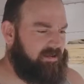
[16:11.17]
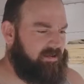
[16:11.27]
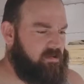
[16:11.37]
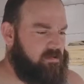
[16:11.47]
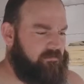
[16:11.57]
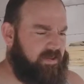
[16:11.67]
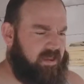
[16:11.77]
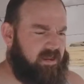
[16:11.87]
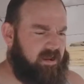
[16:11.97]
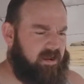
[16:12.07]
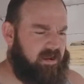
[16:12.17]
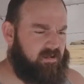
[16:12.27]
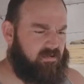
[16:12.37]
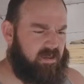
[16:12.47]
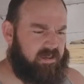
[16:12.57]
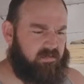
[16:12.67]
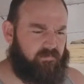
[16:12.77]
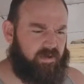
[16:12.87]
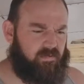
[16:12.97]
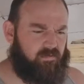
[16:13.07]
Knowing me, I don't like to
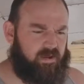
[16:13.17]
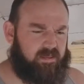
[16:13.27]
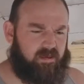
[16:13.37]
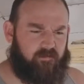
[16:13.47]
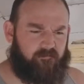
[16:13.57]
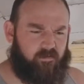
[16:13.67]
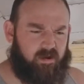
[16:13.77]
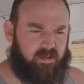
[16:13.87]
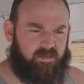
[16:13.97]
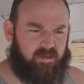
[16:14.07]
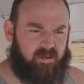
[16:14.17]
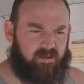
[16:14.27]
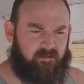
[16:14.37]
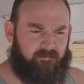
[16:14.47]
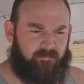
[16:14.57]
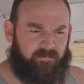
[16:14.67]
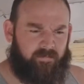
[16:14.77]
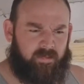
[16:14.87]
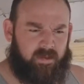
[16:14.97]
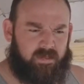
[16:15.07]
pay retail for anything.
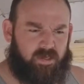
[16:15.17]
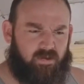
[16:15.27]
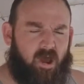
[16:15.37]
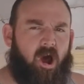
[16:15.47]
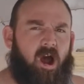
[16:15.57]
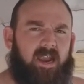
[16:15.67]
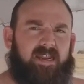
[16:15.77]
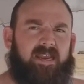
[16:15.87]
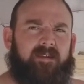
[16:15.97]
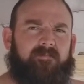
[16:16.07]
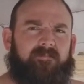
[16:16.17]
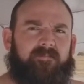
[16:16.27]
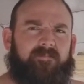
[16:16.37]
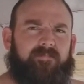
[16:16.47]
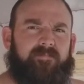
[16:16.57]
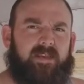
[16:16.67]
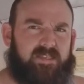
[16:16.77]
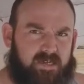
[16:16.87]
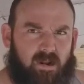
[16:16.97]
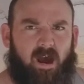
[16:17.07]
So the awning,
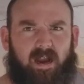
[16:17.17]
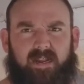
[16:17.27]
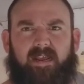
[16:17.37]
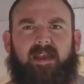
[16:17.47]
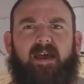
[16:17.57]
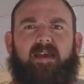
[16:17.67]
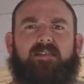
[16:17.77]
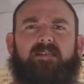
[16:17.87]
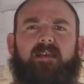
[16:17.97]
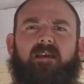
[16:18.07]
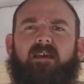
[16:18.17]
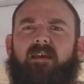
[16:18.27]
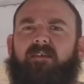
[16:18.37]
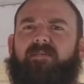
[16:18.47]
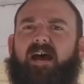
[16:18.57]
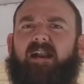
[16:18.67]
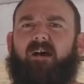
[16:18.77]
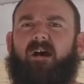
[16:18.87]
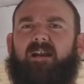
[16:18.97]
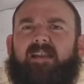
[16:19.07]
it's an awning, guys. That
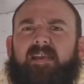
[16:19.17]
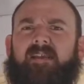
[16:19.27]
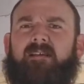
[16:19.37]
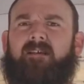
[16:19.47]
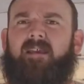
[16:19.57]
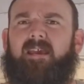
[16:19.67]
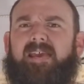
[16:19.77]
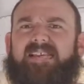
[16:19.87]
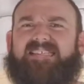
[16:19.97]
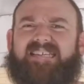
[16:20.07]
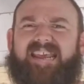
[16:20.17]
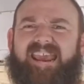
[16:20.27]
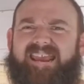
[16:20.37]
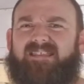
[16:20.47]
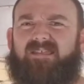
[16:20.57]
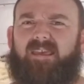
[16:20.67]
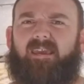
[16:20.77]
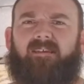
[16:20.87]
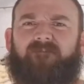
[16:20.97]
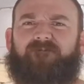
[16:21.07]
awning is an
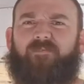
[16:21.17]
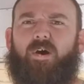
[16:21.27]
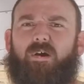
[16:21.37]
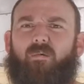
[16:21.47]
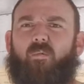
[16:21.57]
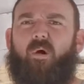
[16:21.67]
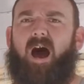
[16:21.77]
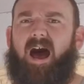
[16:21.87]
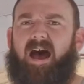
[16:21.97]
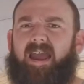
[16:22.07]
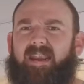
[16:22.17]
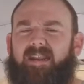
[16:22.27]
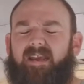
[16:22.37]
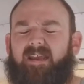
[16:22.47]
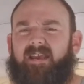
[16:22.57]
18-foot wide